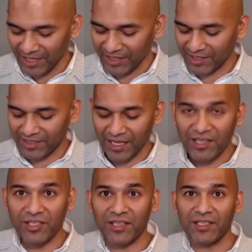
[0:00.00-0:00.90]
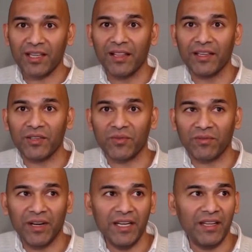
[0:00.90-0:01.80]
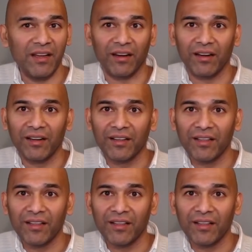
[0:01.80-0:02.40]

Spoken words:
This data sheet is telling us right here